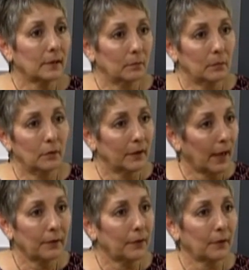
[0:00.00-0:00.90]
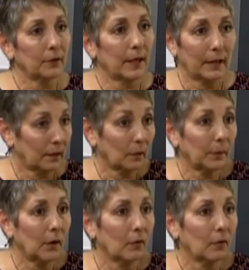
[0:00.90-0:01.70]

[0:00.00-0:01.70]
moving on the third day, and it'll be over.